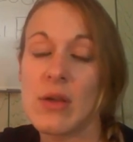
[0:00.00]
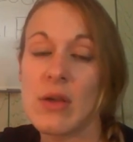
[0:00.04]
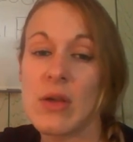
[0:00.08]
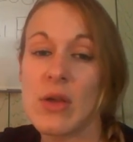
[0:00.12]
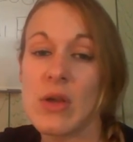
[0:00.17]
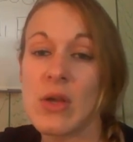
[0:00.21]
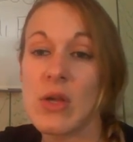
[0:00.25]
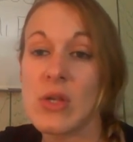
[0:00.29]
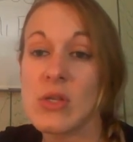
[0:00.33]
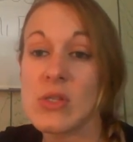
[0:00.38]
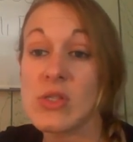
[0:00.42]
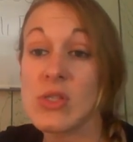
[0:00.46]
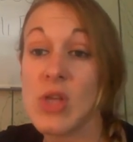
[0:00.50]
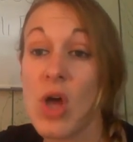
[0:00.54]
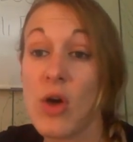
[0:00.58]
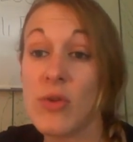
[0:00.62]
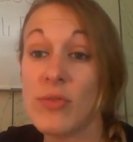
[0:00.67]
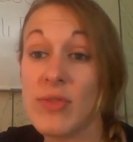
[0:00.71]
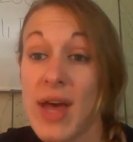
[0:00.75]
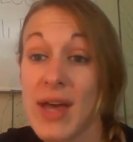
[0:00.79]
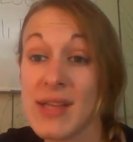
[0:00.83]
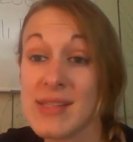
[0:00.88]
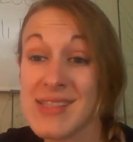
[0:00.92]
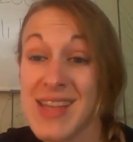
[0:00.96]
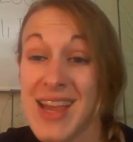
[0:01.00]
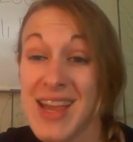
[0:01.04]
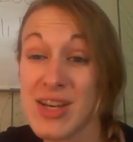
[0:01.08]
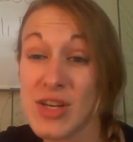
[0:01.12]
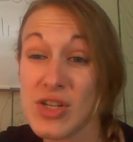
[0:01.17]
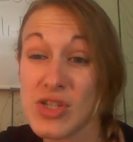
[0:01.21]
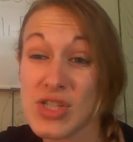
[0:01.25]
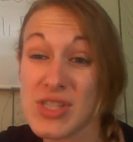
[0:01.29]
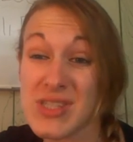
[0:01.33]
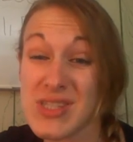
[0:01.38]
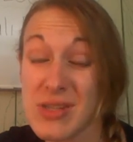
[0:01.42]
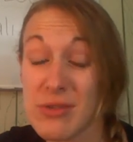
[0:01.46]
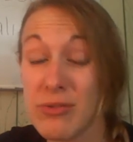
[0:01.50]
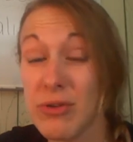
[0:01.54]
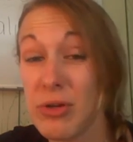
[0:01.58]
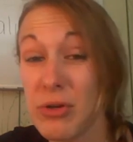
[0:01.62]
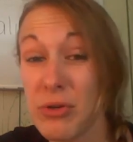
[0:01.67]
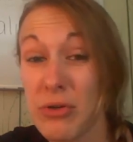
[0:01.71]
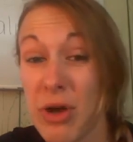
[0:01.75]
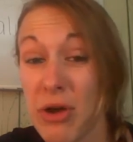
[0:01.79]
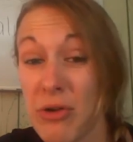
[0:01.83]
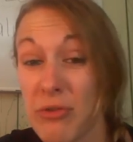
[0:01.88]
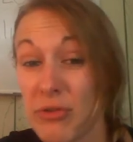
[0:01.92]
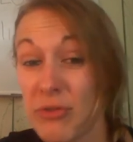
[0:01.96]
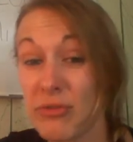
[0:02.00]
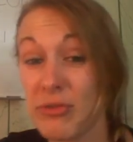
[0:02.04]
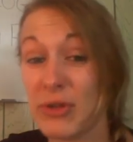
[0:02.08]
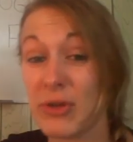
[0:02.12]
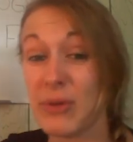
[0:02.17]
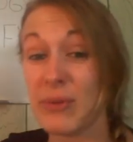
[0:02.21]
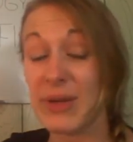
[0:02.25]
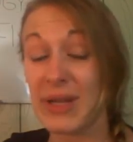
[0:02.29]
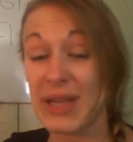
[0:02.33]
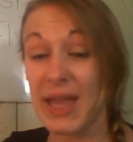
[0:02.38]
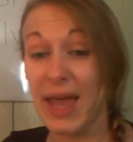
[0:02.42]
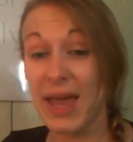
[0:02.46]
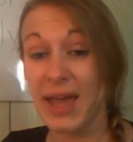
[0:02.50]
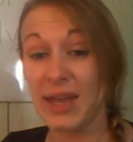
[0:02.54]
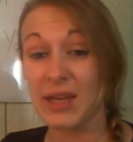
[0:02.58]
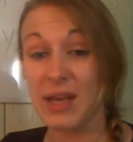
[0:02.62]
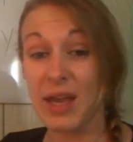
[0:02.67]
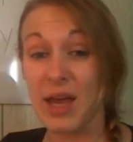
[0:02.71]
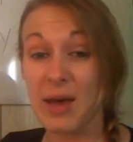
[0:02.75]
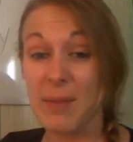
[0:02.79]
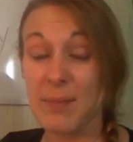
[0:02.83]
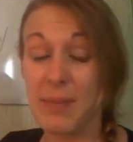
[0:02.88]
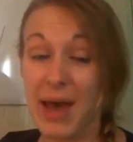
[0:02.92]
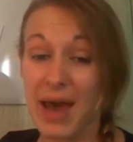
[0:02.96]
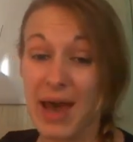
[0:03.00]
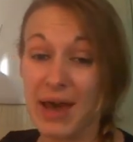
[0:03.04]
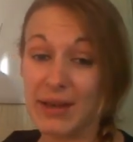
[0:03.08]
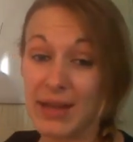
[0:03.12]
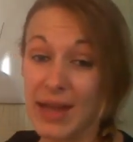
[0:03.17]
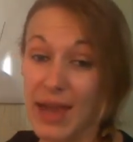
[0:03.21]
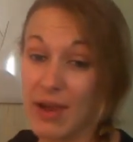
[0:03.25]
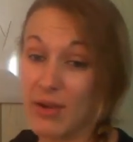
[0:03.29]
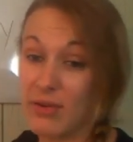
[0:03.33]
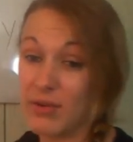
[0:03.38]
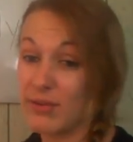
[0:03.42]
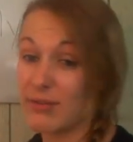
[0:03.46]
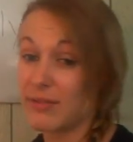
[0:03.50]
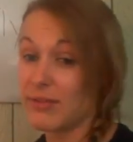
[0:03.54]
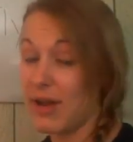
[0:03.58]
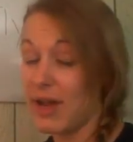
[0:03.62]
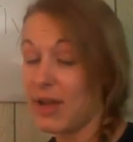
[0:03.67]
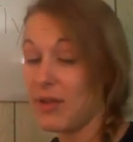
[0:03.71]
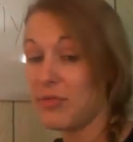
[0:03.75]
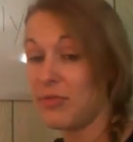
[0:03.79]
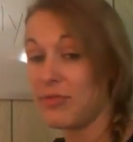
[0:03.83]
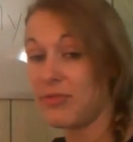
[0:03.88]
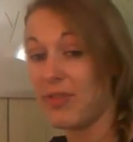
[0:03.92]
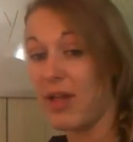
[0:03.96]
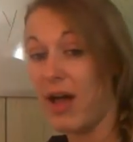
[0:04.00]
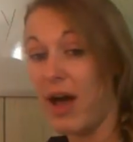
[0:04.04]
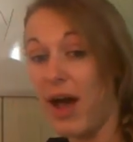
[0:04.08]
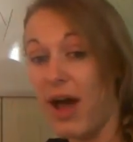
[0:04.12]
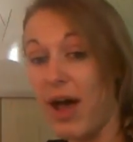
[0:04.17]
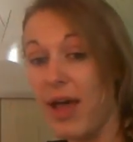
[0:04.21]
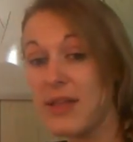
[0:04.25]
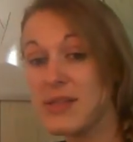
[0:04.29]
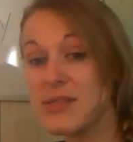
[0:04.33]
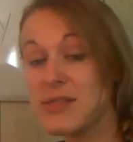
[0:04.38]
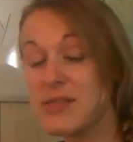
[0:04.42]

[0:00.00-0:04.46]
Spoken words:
So that's kind of just a little overview again about alkali flies.